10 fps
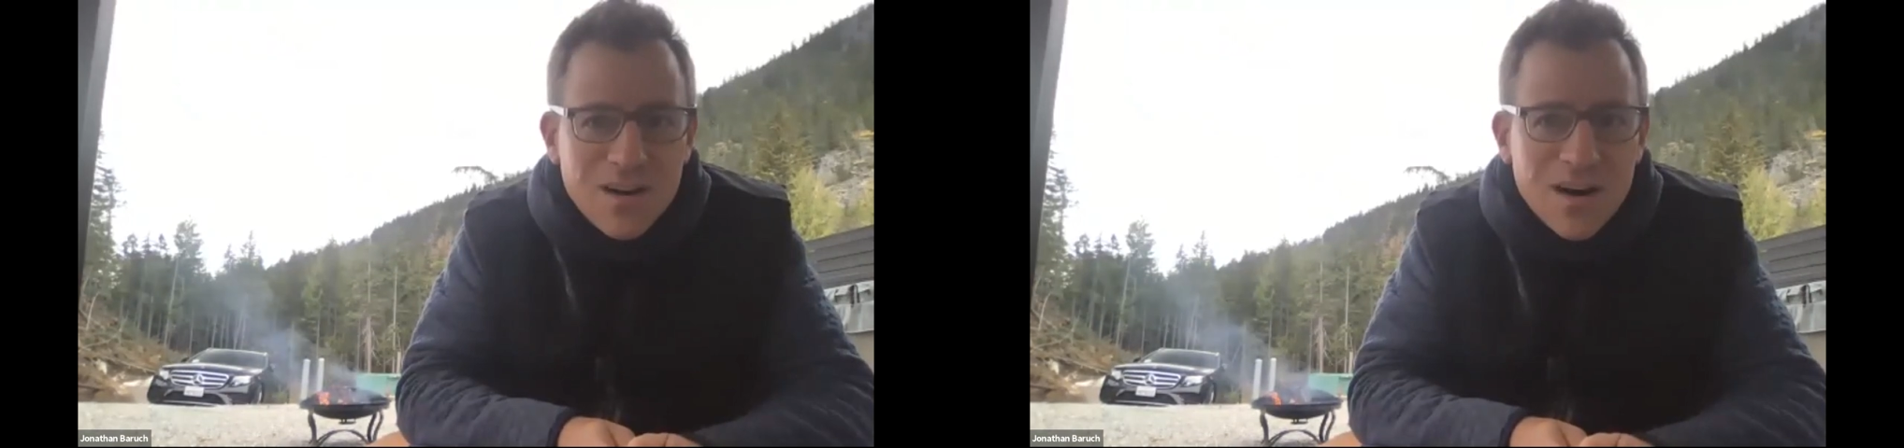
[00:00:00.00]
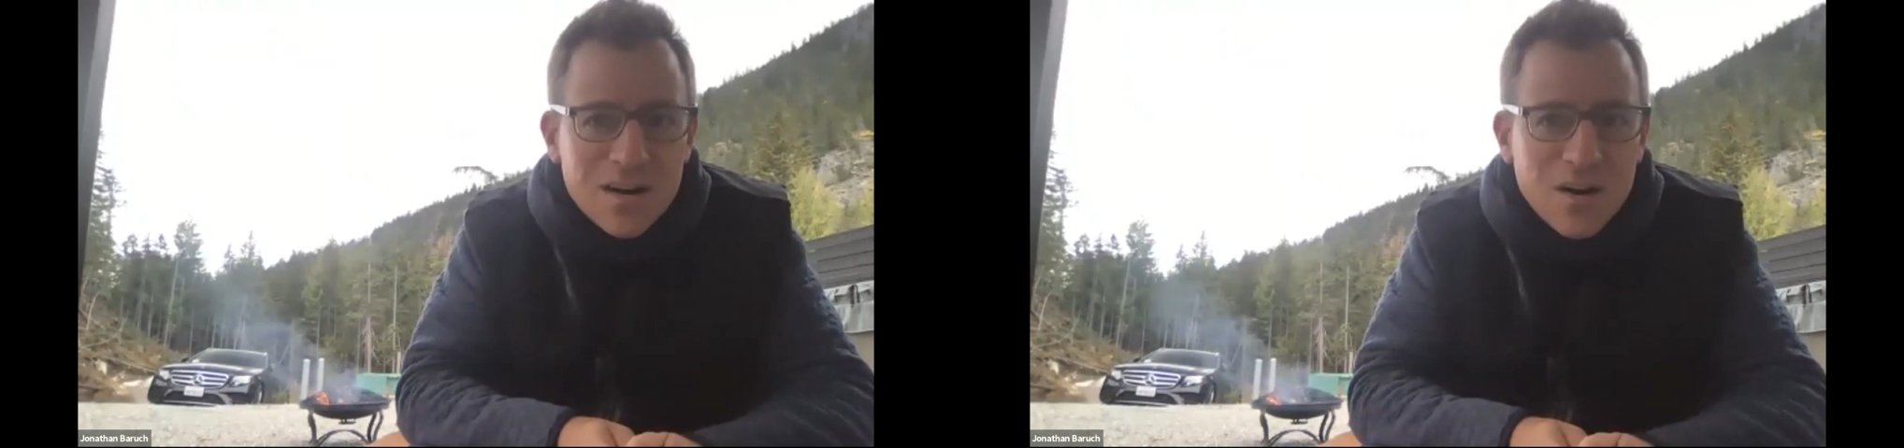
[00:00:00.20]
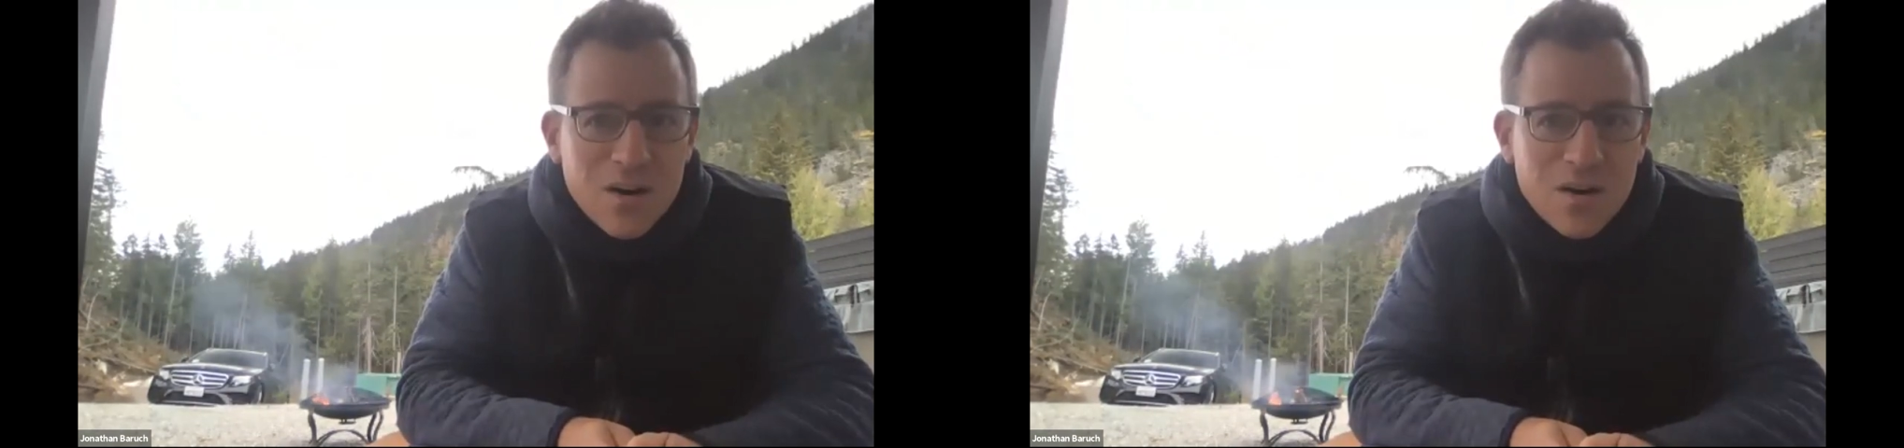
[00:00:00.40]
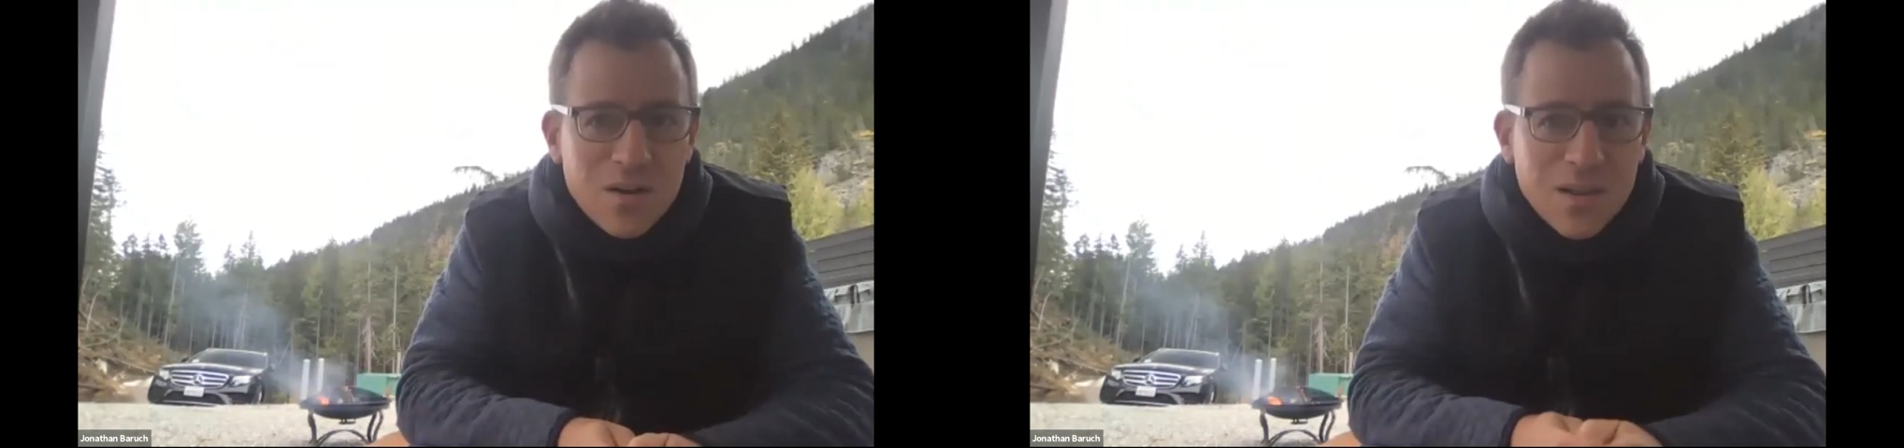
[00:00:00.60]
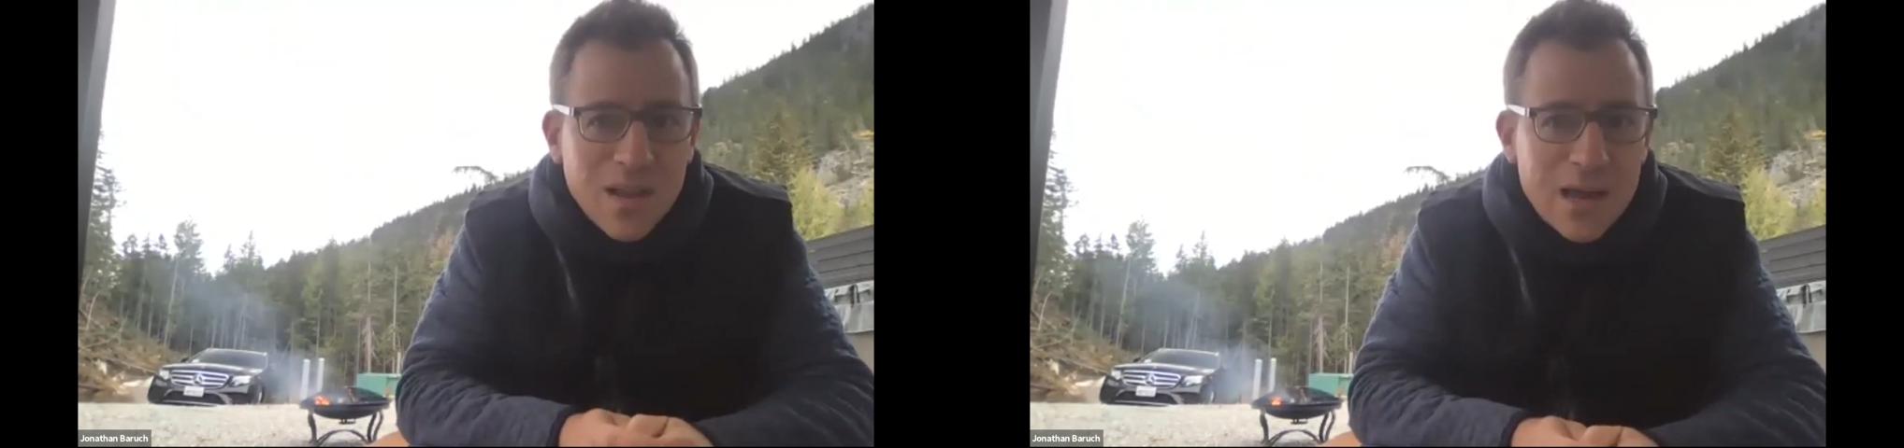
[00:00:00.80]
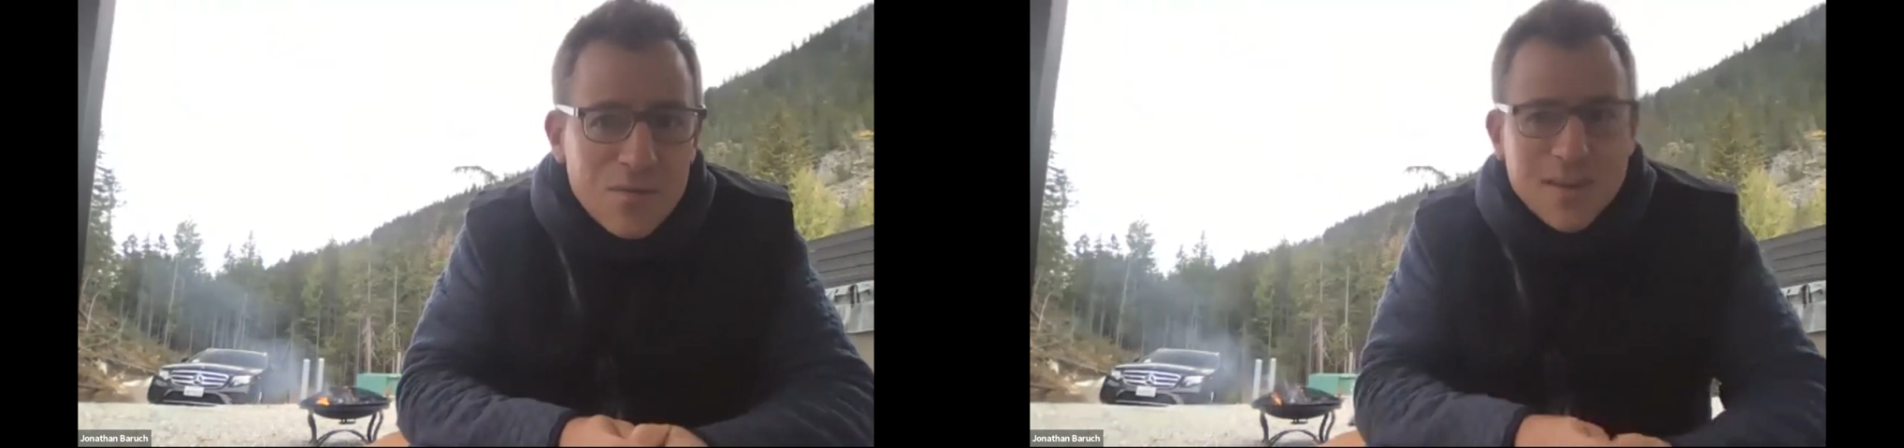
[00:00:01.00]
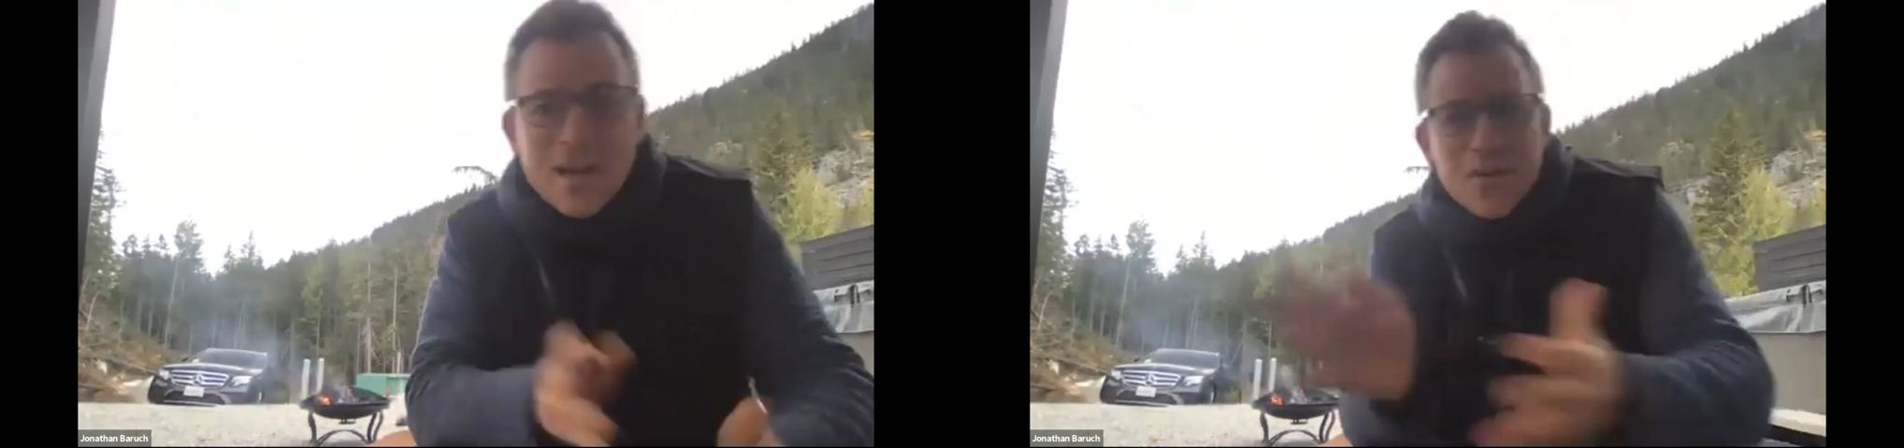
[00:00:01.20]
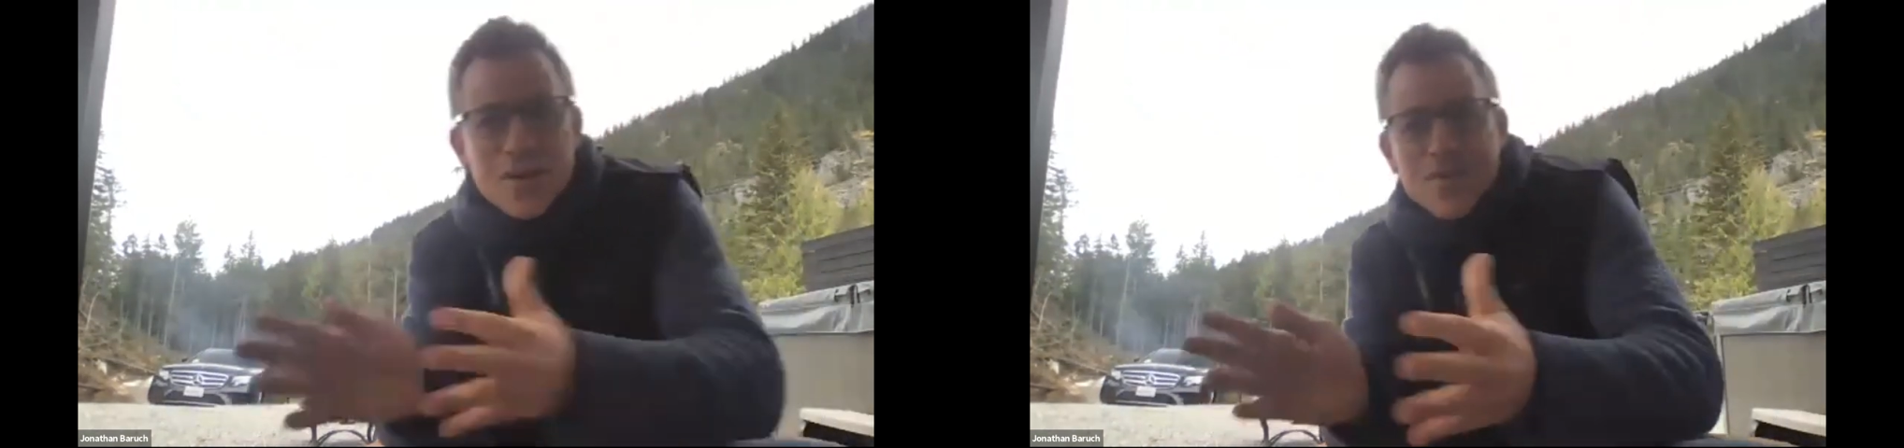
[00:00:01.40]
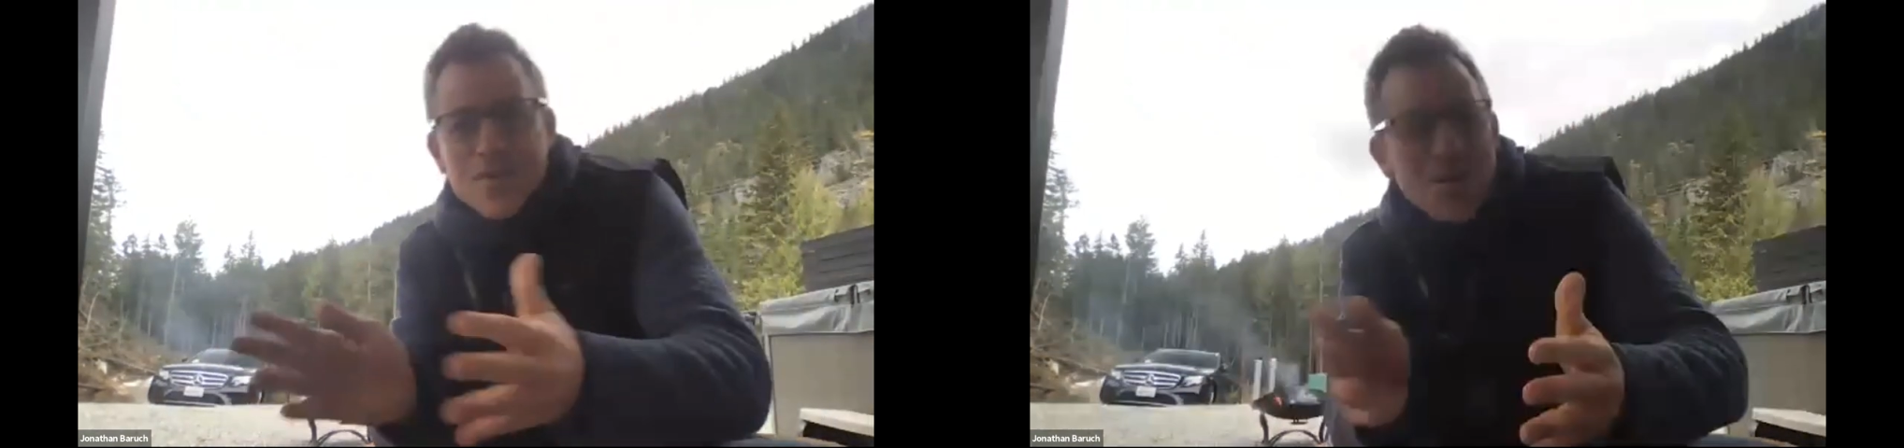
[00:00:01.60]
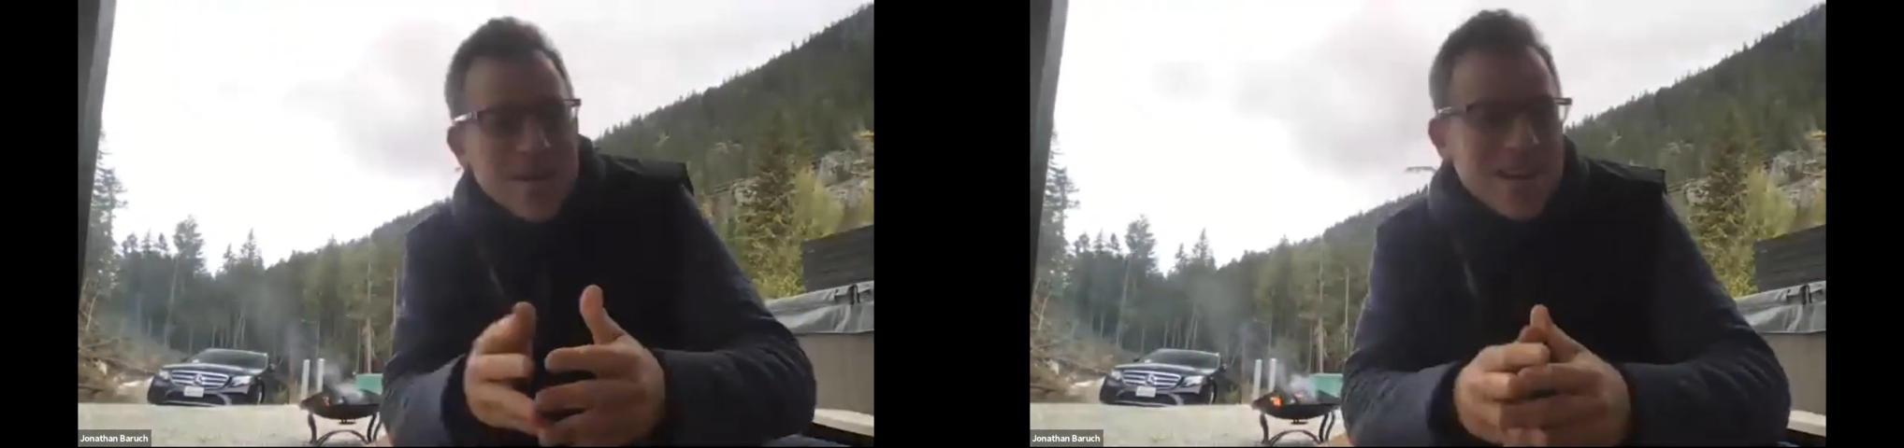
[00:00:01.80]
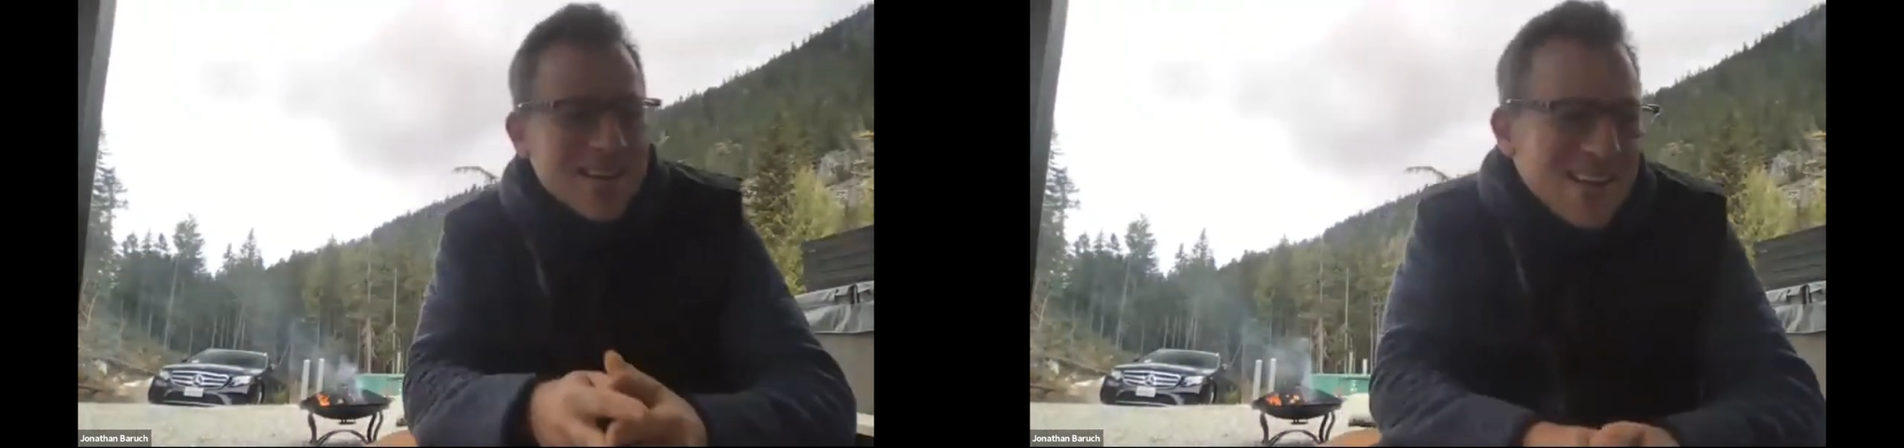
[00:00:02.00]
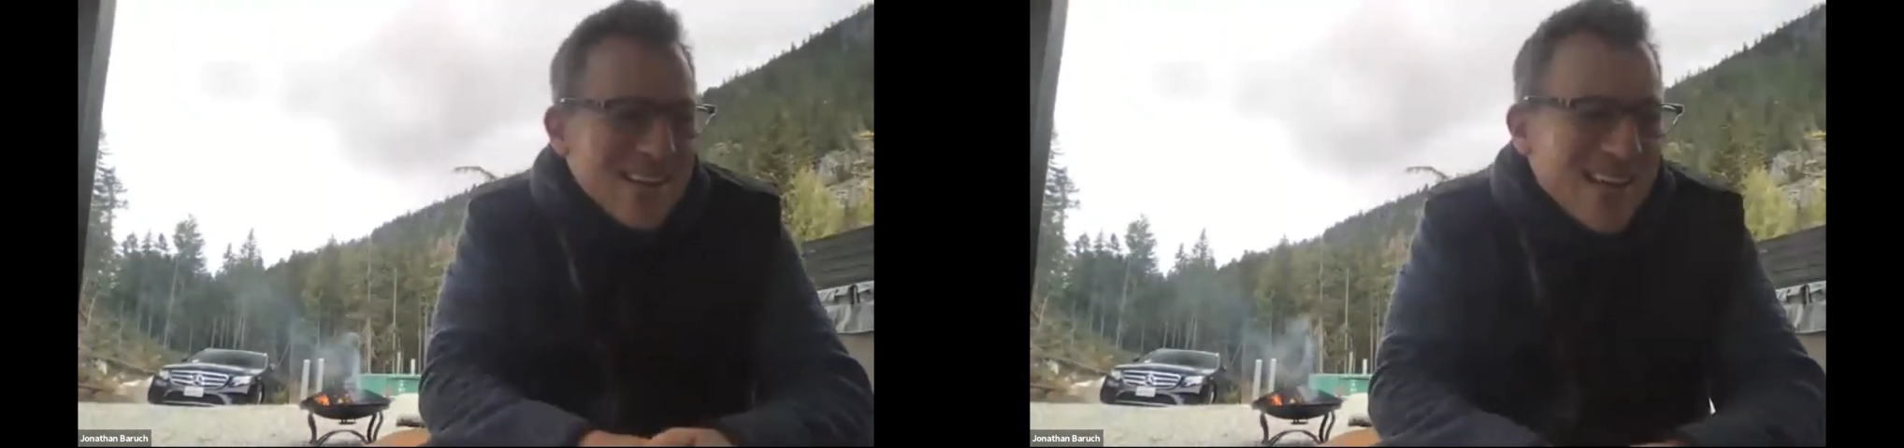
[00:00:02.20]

on her life without her even knowing it.